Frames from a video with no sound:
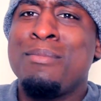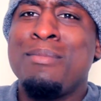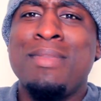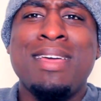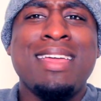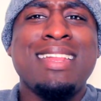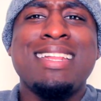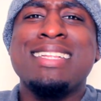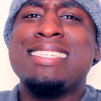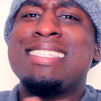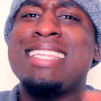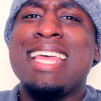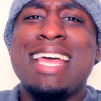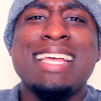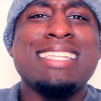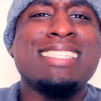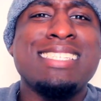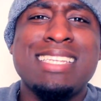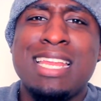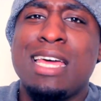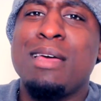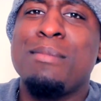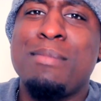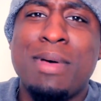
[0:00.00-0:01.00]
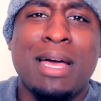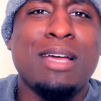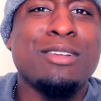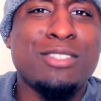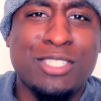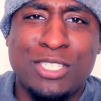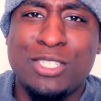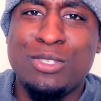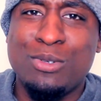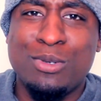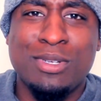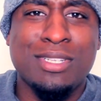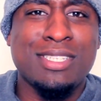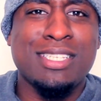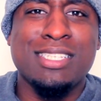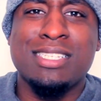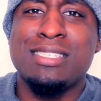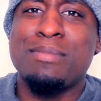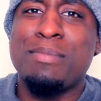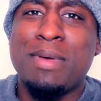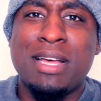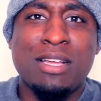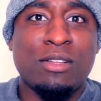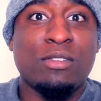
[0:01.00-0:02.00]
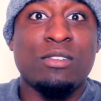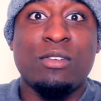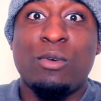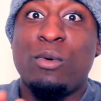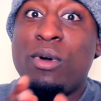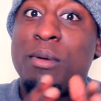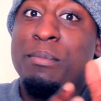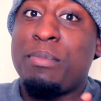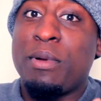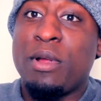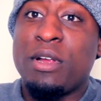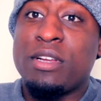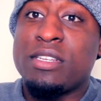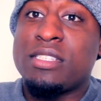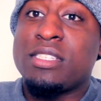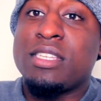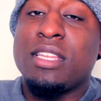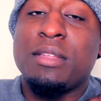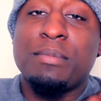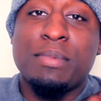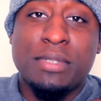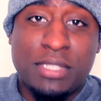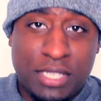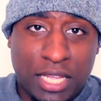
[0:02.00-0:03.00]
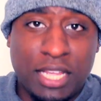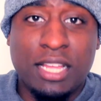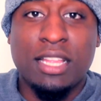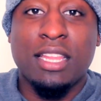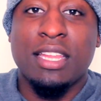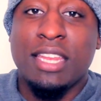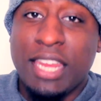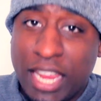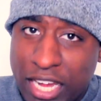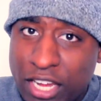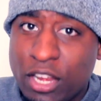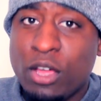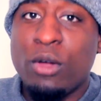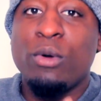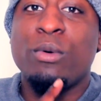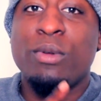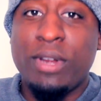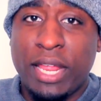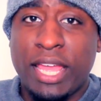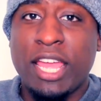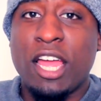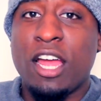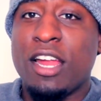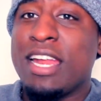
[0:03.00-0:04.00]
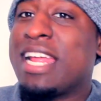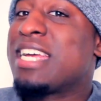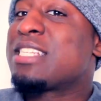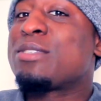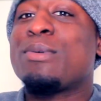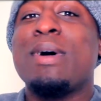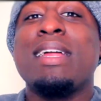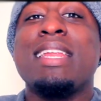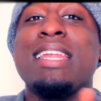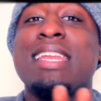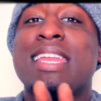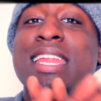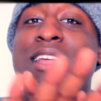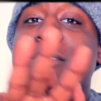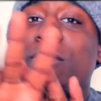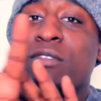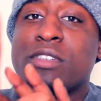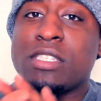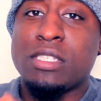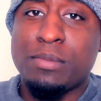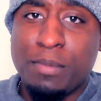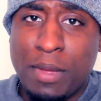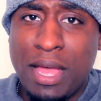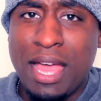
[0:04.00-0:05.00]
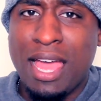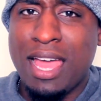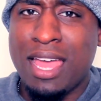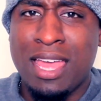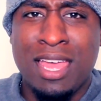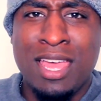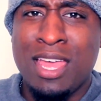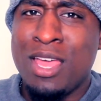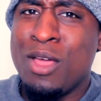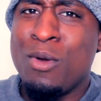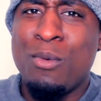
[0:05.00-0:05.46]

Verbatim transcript: Man, the stats is not about you. It's just about one person in particular. They know who they are. That's why they didn't respond.